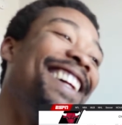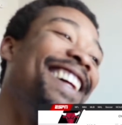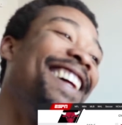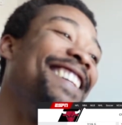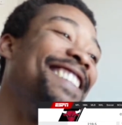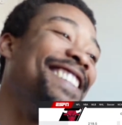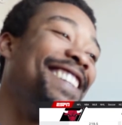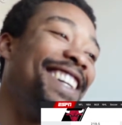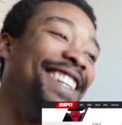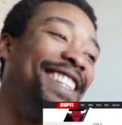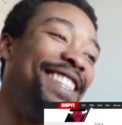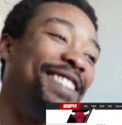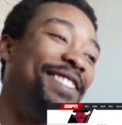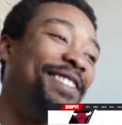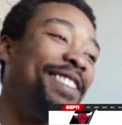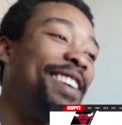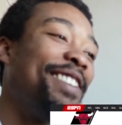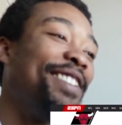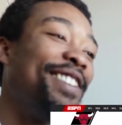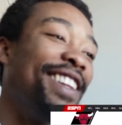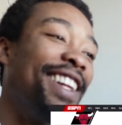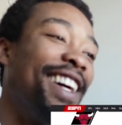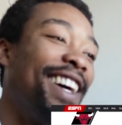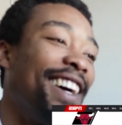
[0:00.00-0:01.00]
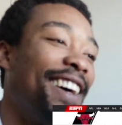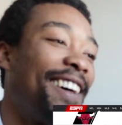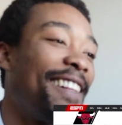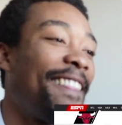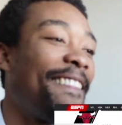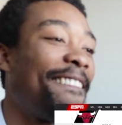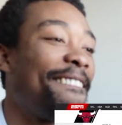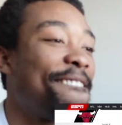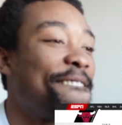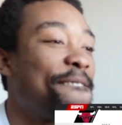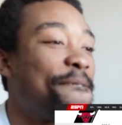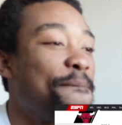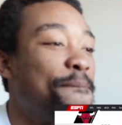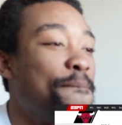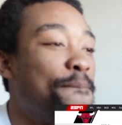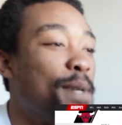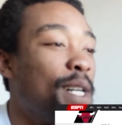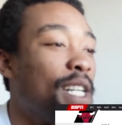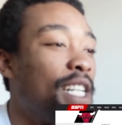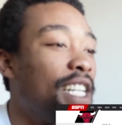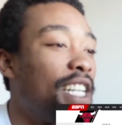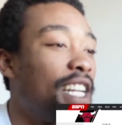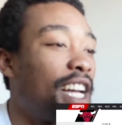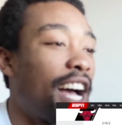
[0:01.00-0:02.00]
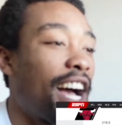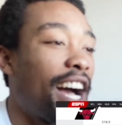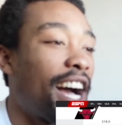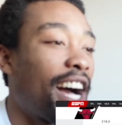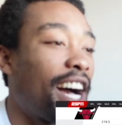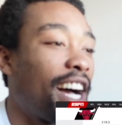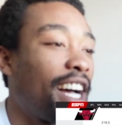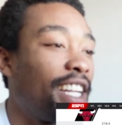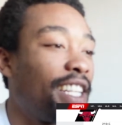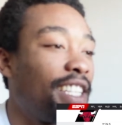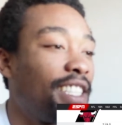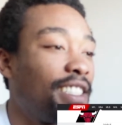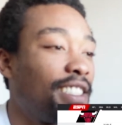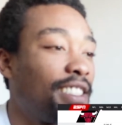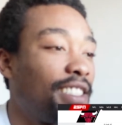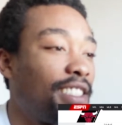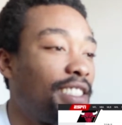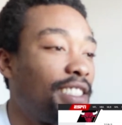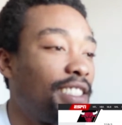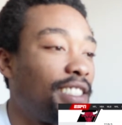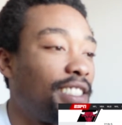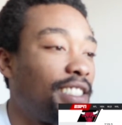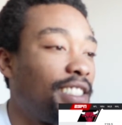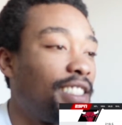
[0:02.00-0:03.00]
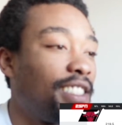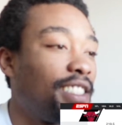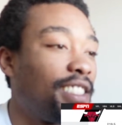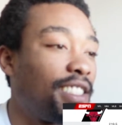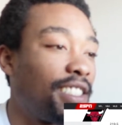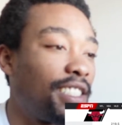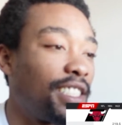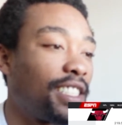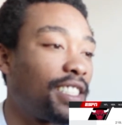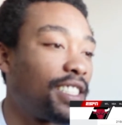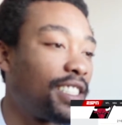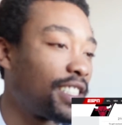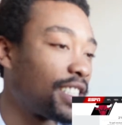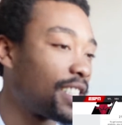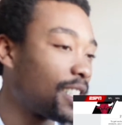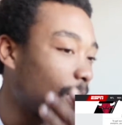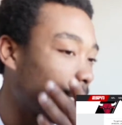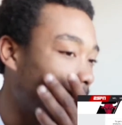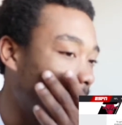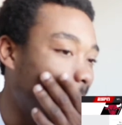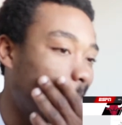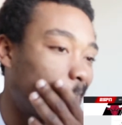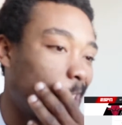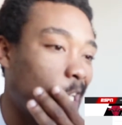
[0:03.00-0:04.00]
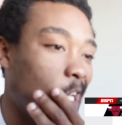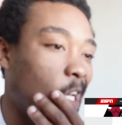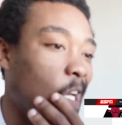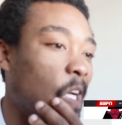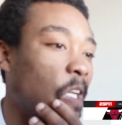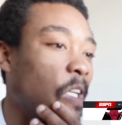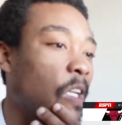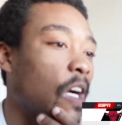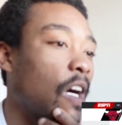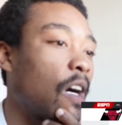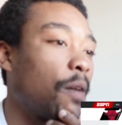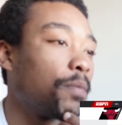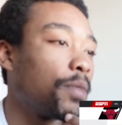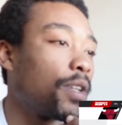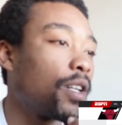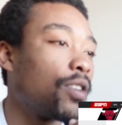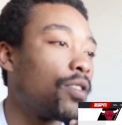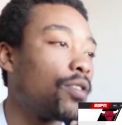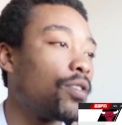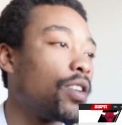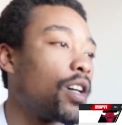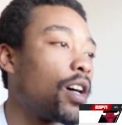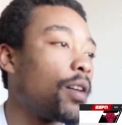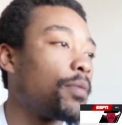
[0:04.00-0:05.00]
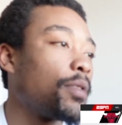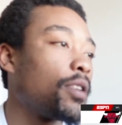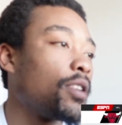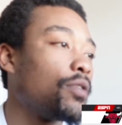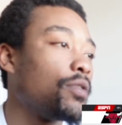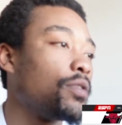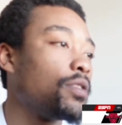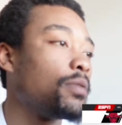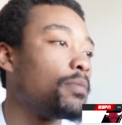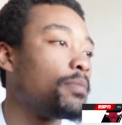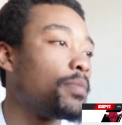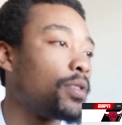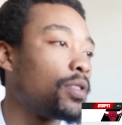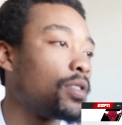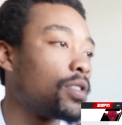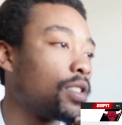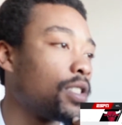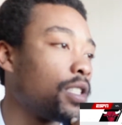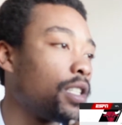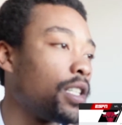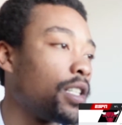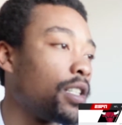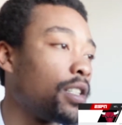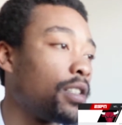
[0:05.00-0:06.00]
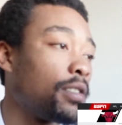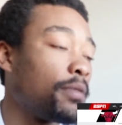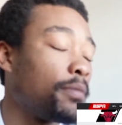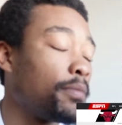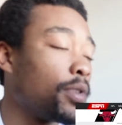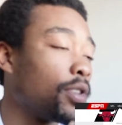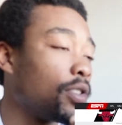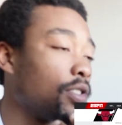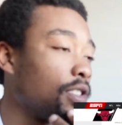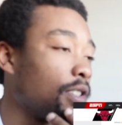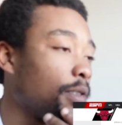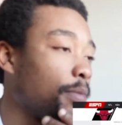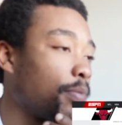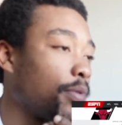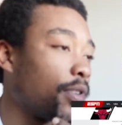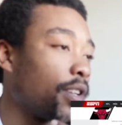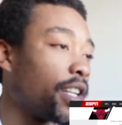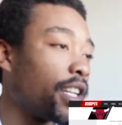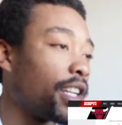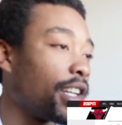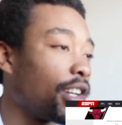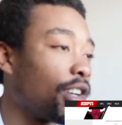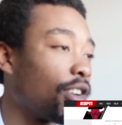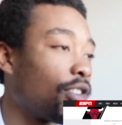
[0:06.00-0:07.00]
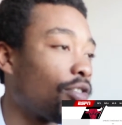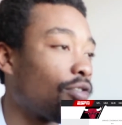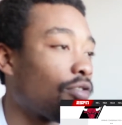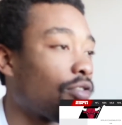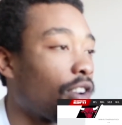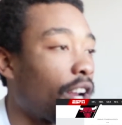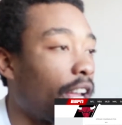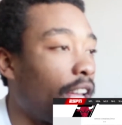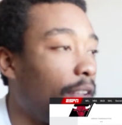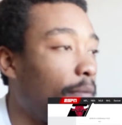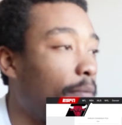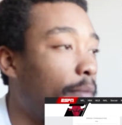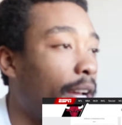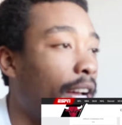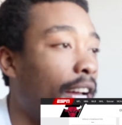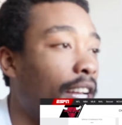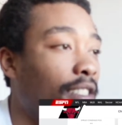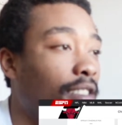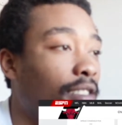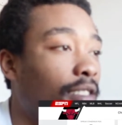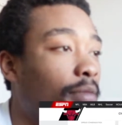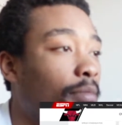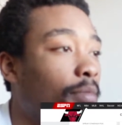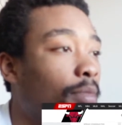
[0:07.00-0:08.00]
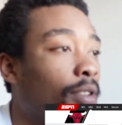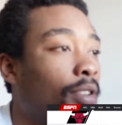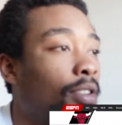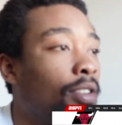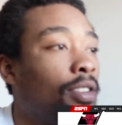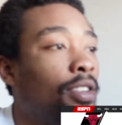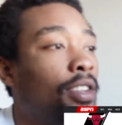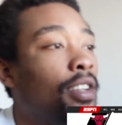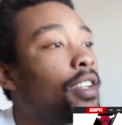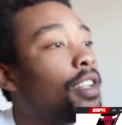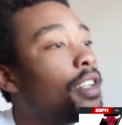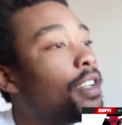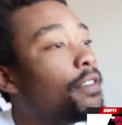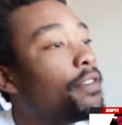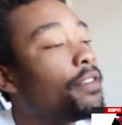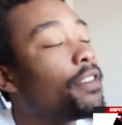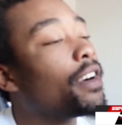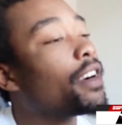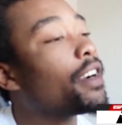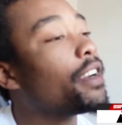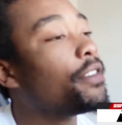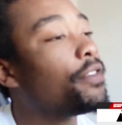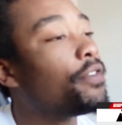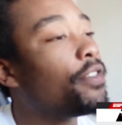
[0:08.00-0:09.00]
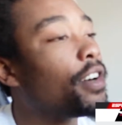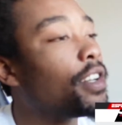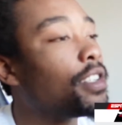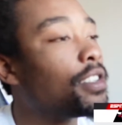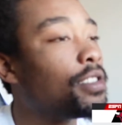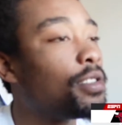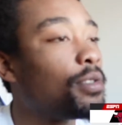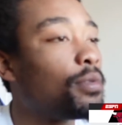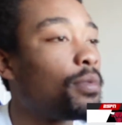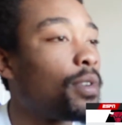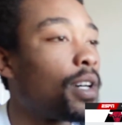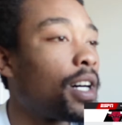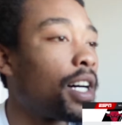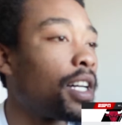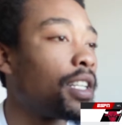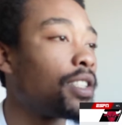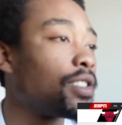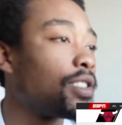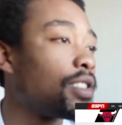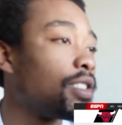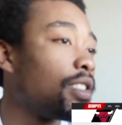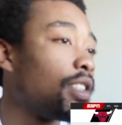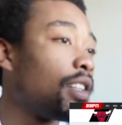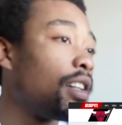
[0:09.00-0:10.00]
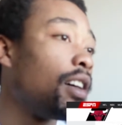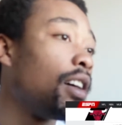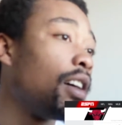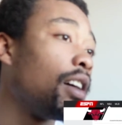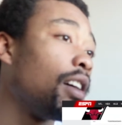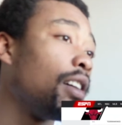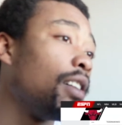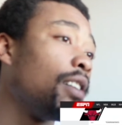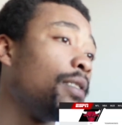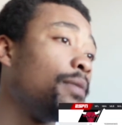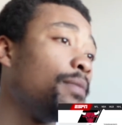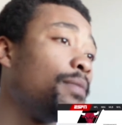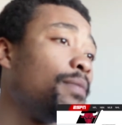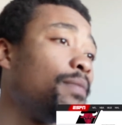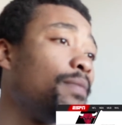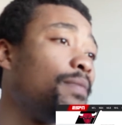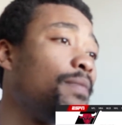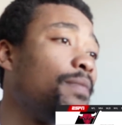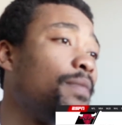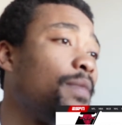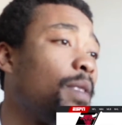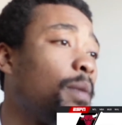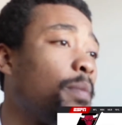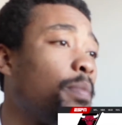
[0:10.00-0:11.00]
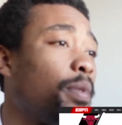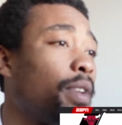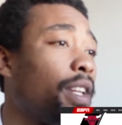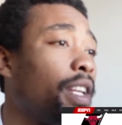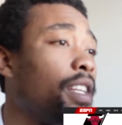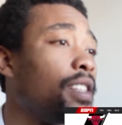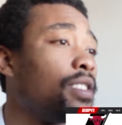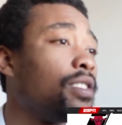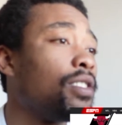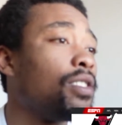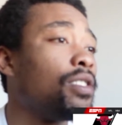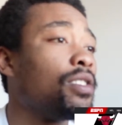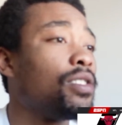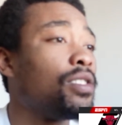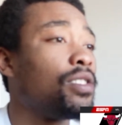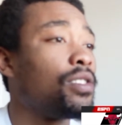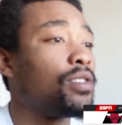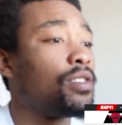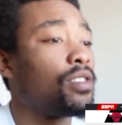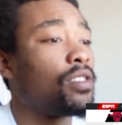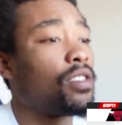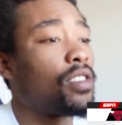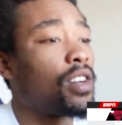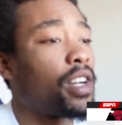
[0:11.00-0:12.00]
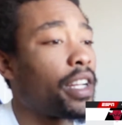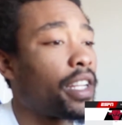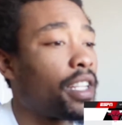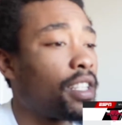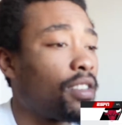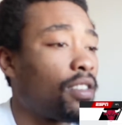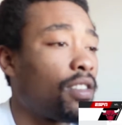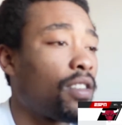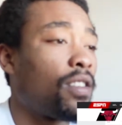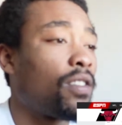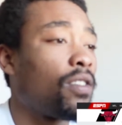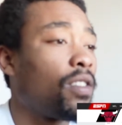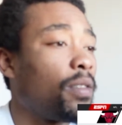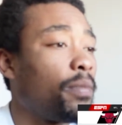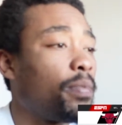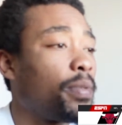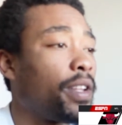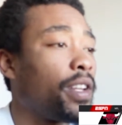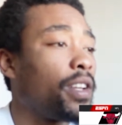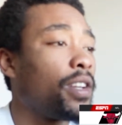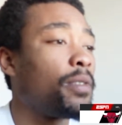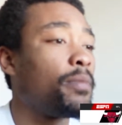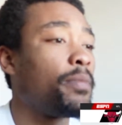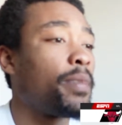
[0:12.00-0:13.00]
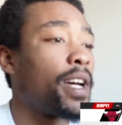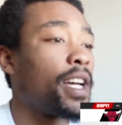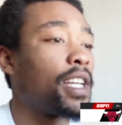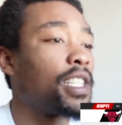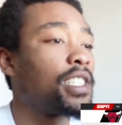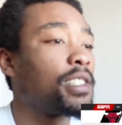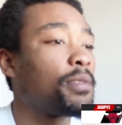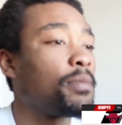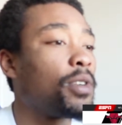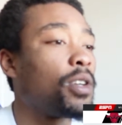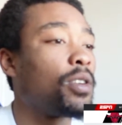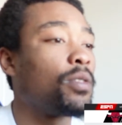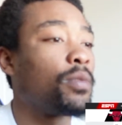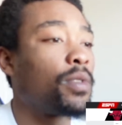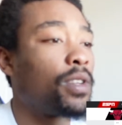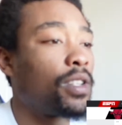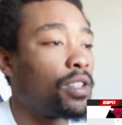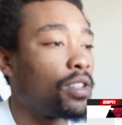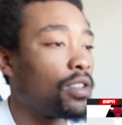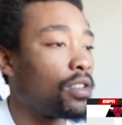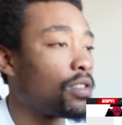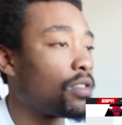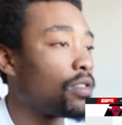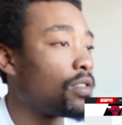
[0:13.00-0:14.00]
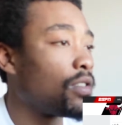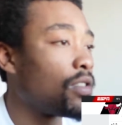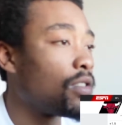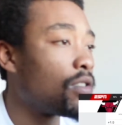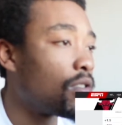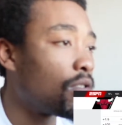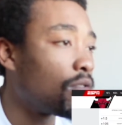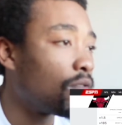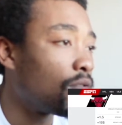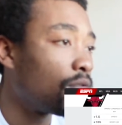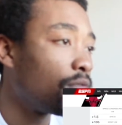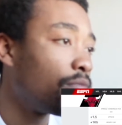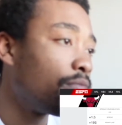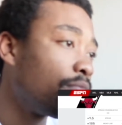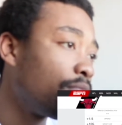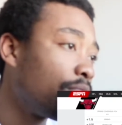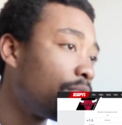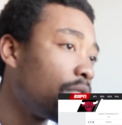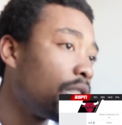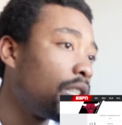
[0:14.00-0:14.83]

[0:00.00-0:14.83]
So I do remember that. But just because, I'm going with the Bulls here. The Bulls are playing great basketball, very fun to watch. The Blazers, they only play good basketball when they're home,